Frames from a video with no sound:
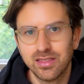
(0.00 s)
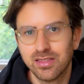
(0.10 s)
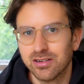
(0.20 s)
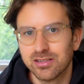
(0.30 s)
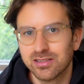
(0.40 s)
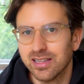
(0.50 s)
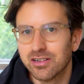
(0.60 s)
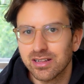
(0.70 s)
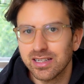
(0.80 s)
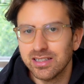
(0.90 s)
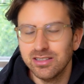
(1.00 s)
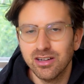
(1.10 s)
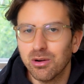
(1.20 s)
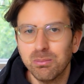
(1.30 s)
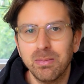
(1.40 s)
There's literally
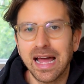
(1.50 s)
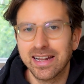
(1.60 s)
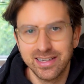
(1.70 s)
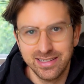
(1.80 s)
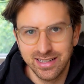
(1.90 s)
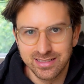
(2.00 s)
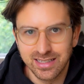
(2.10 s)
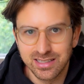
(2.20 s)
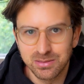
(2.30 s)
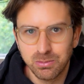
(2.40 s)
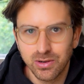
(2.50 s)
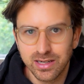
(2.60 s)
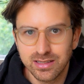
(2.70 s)
no bad ideas at this point